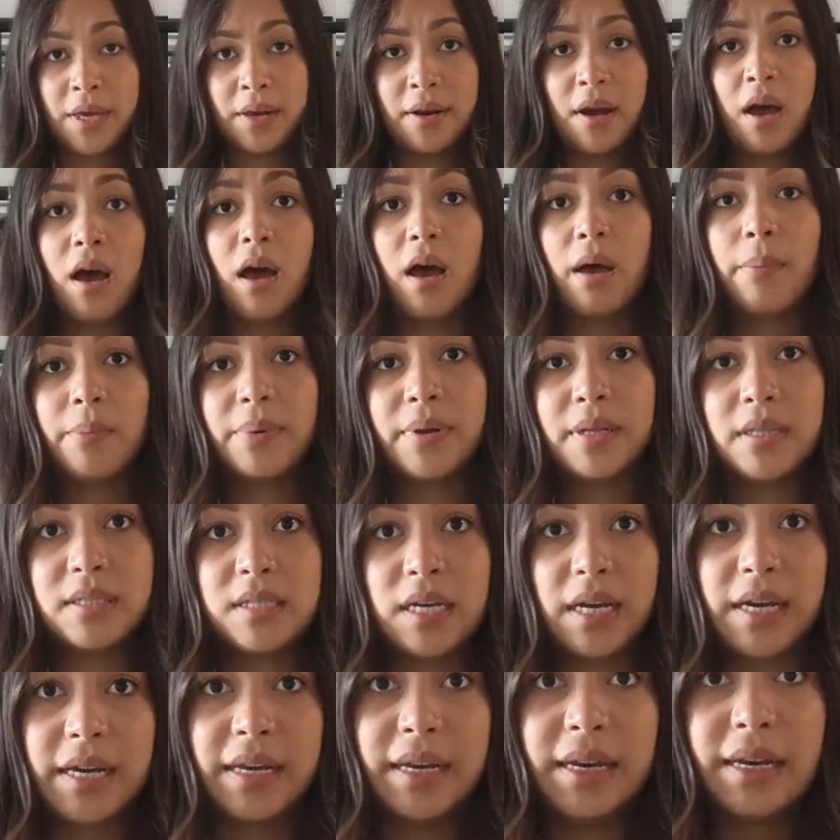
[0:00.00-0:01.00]
it up and
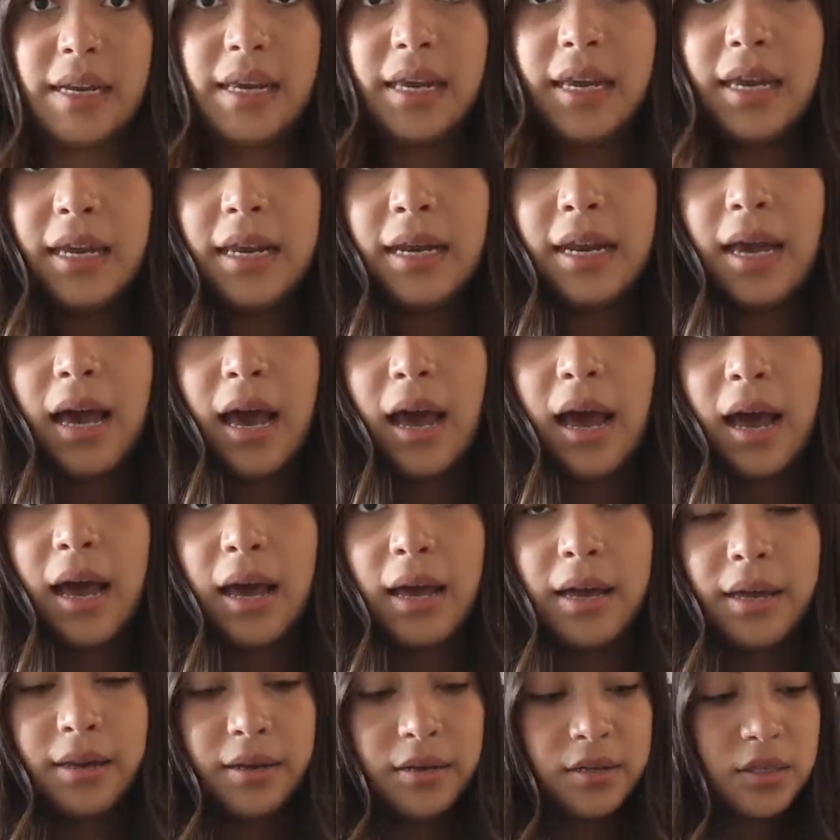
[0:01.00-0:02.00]
tucking it in
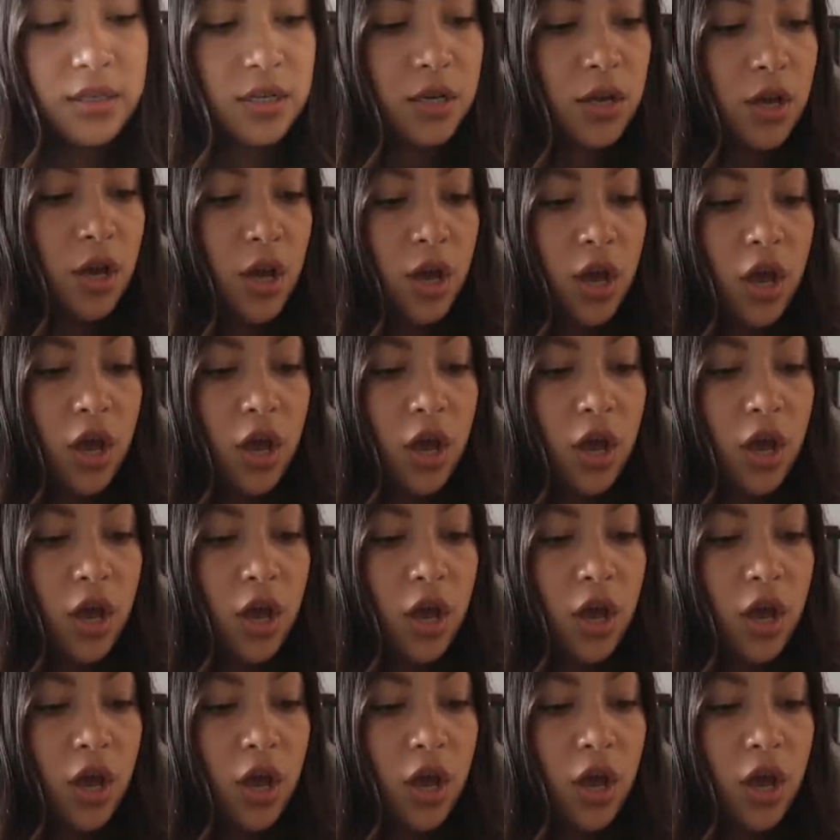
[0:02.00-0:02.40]
and